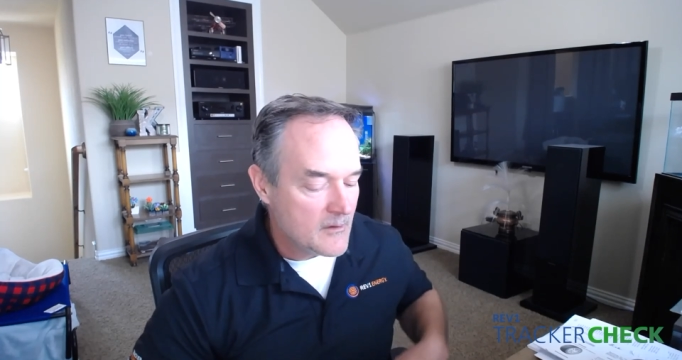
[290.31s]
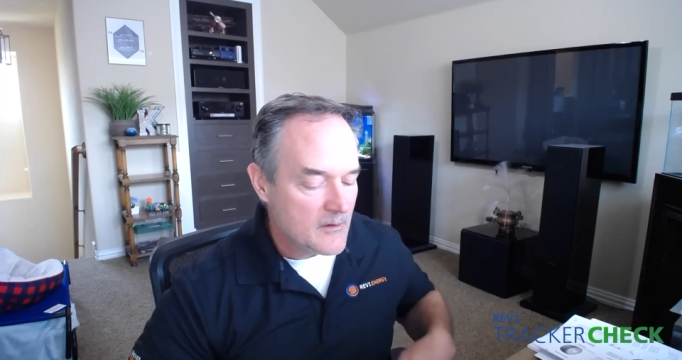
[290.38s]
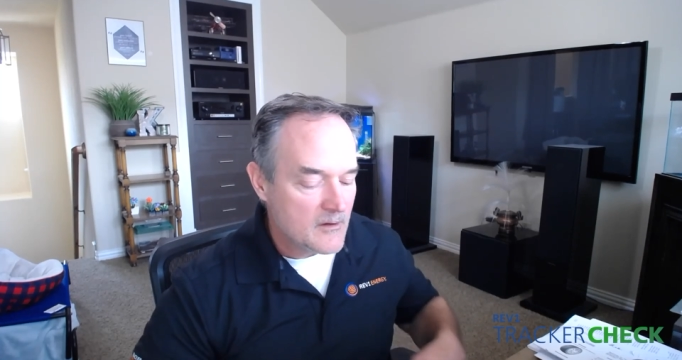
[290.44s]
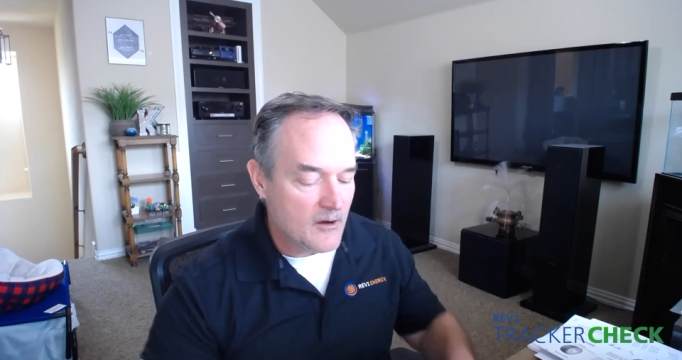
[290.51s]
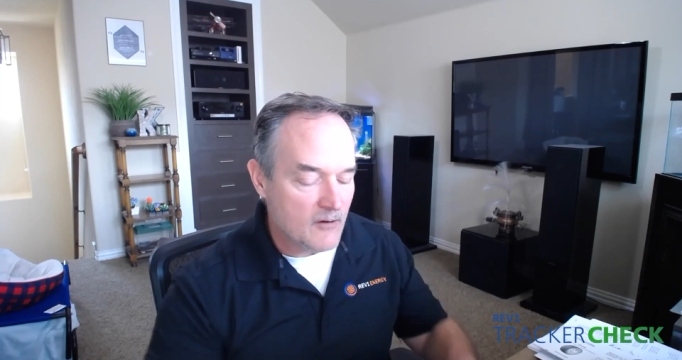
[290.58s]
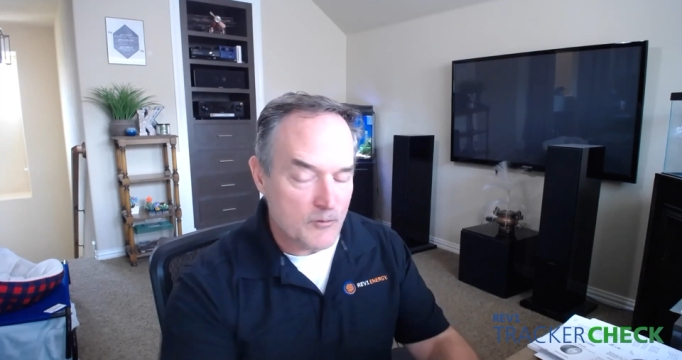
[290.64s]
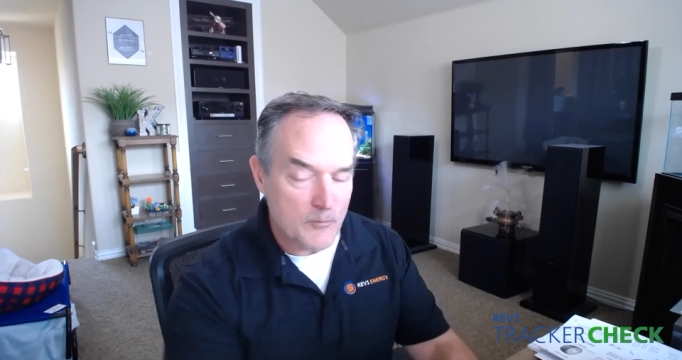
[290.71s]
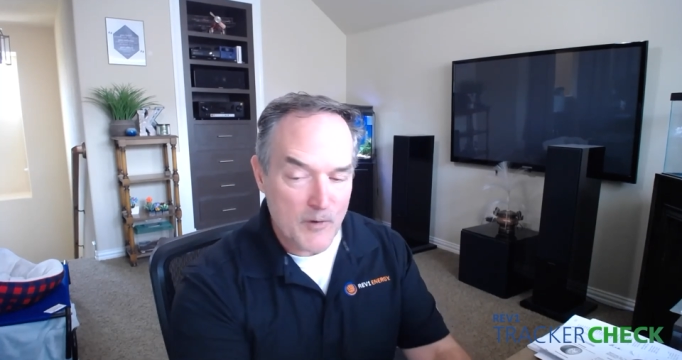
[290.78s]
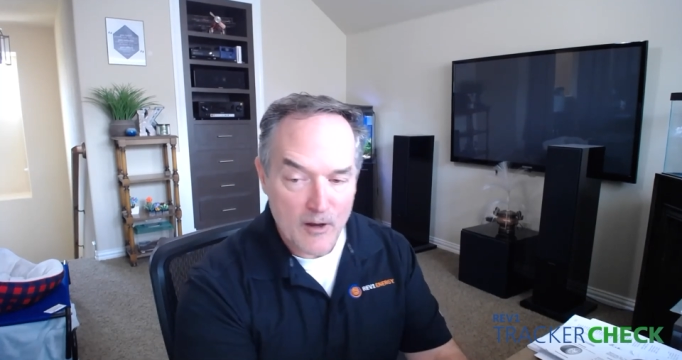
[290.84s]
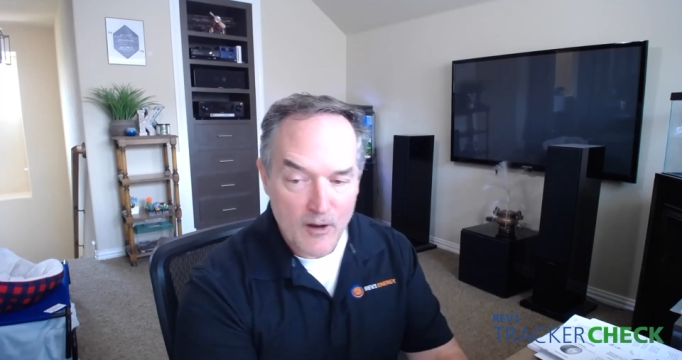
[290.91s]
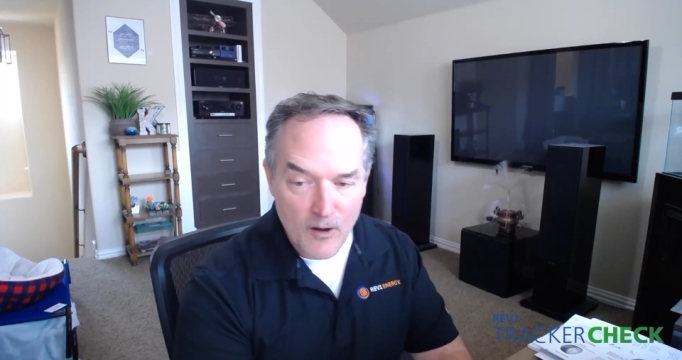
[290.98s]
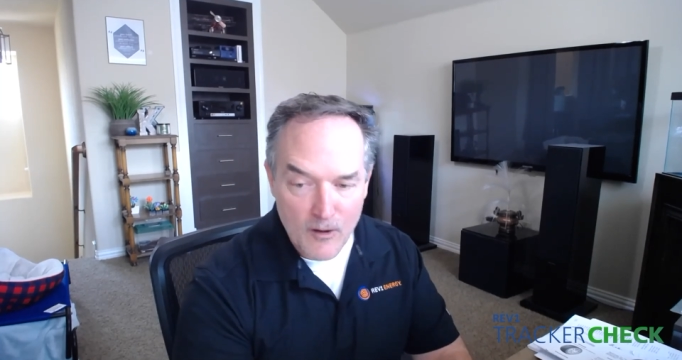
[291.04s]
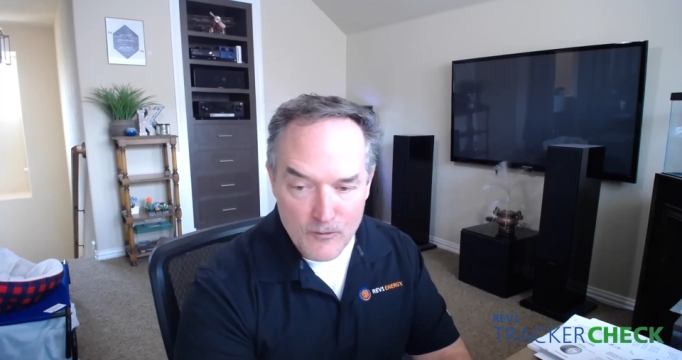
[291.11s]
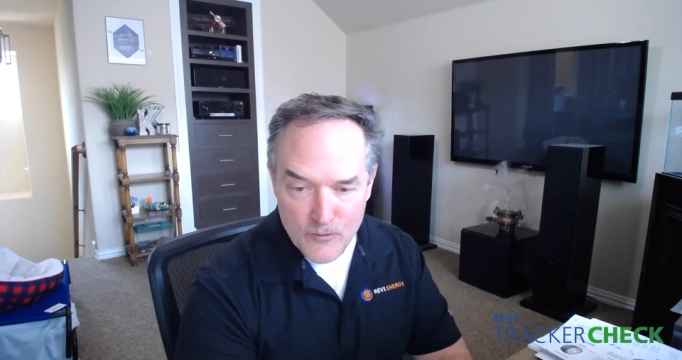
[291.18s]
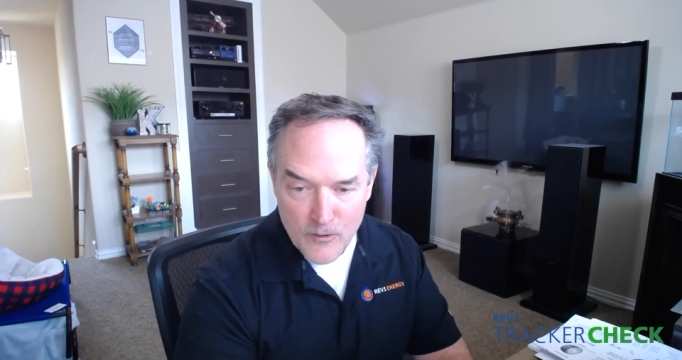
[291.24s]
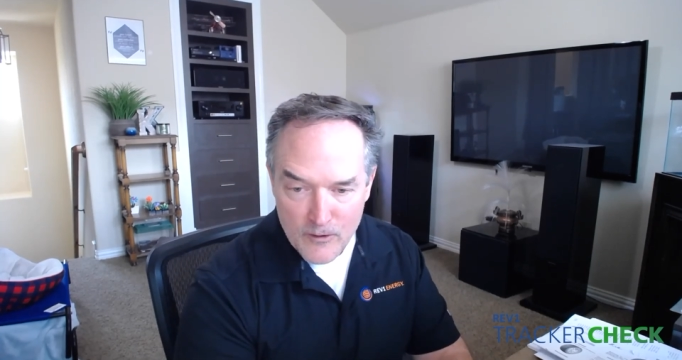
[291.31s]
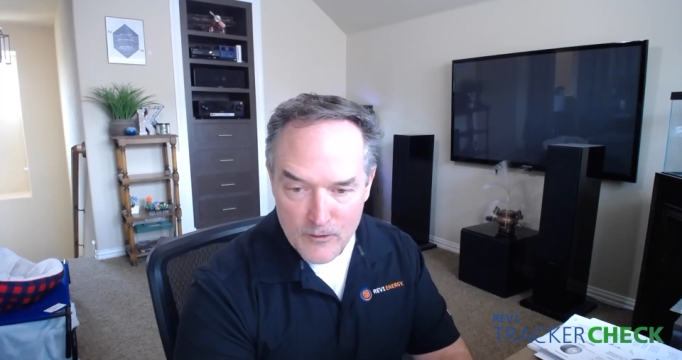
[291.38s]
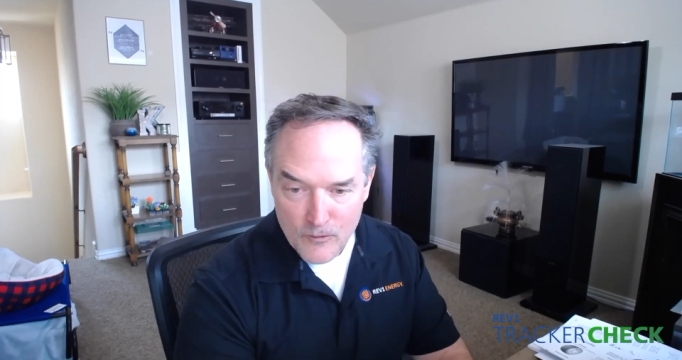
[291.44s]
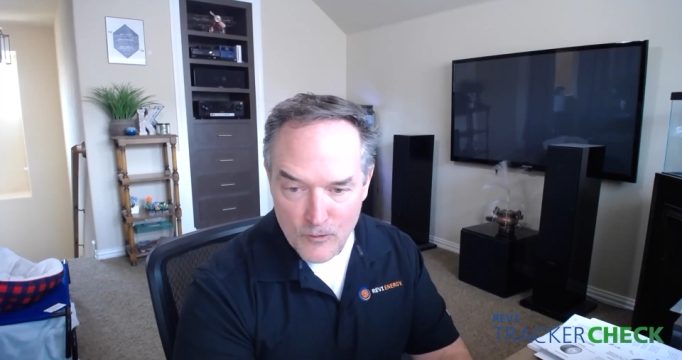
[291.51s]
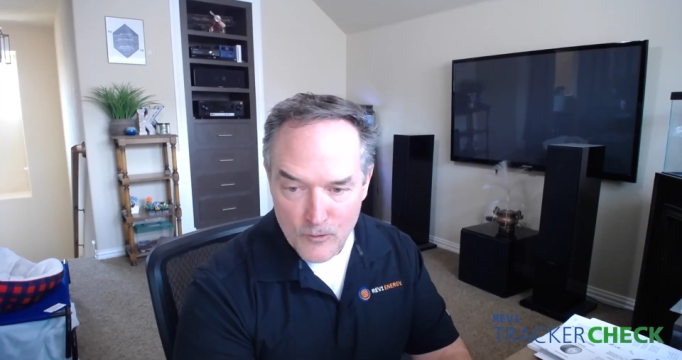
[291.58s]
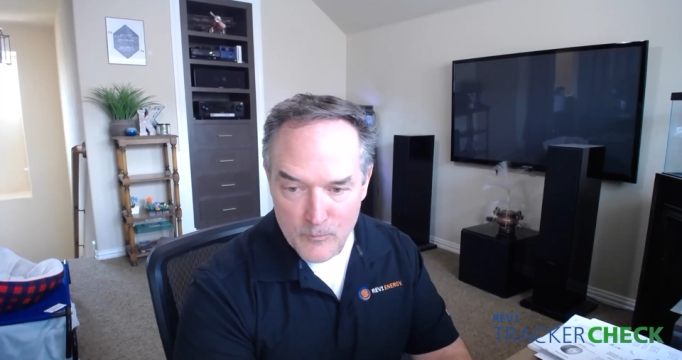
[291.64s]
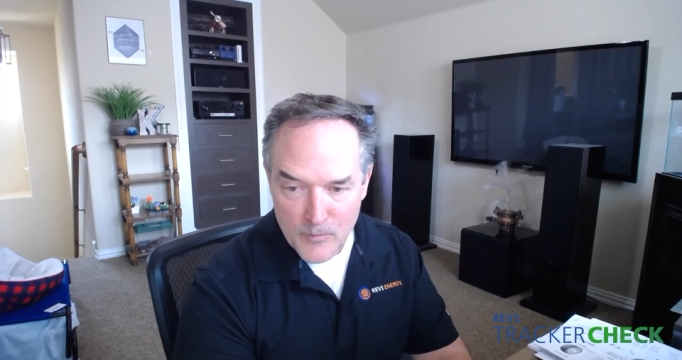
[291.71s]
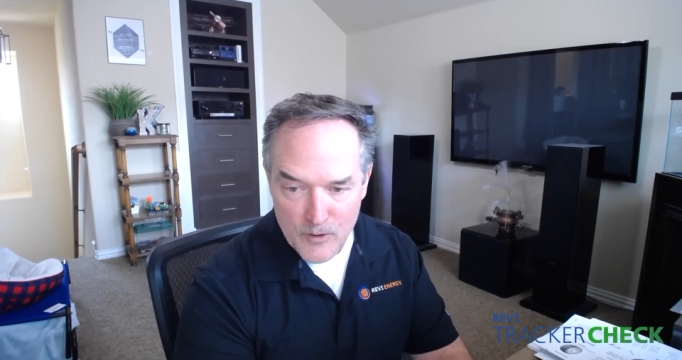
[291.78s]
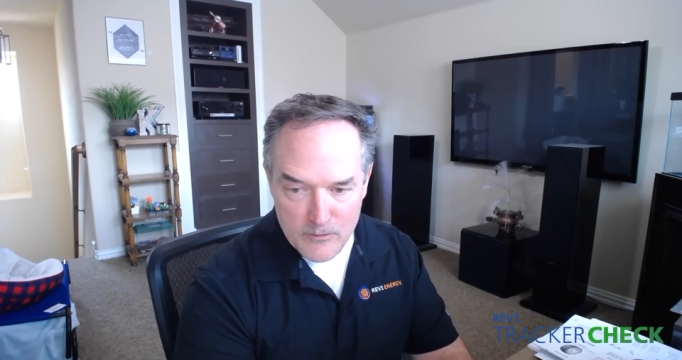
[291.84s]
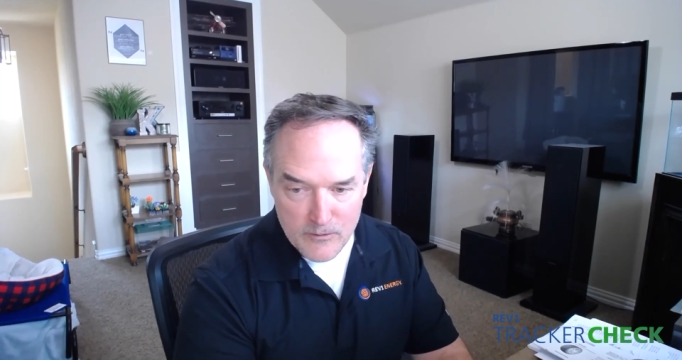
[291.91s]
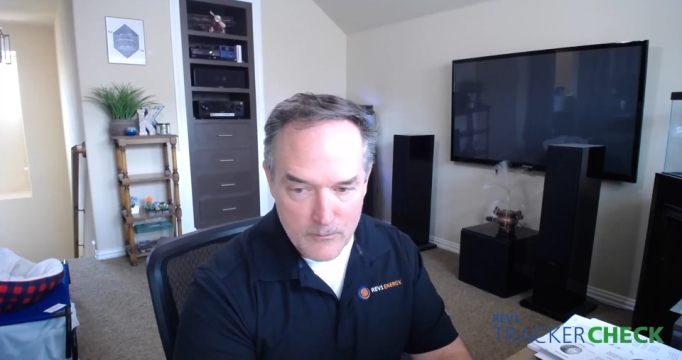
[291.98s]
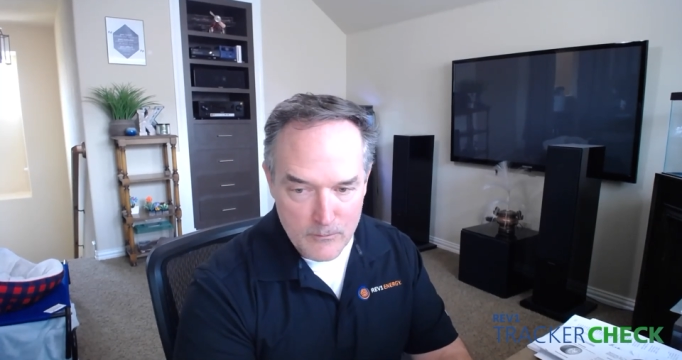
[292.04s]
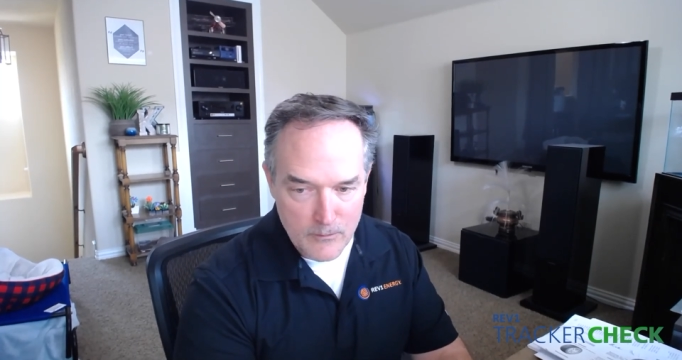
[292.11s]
government contractor building